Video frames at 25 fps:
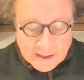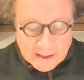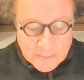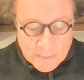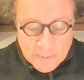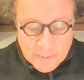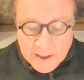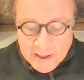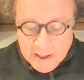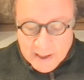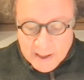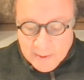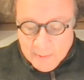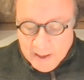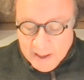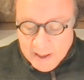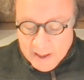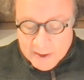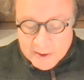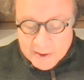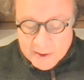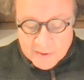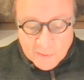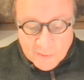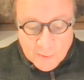a completely
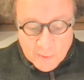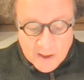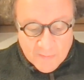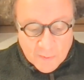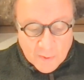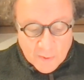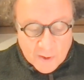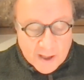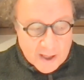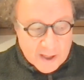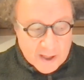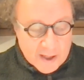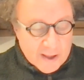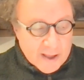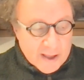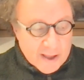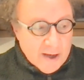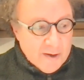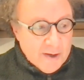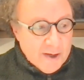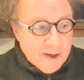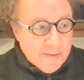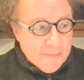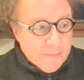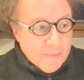useful way of looking at it. The
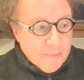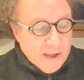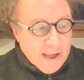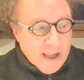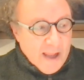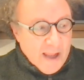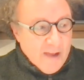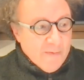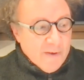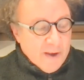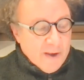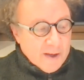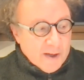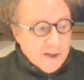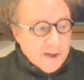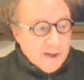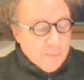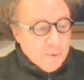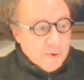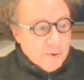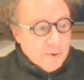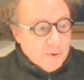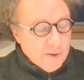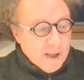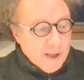only caveat I'd
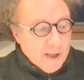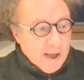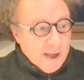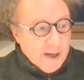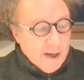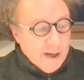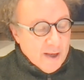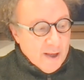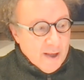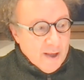put on that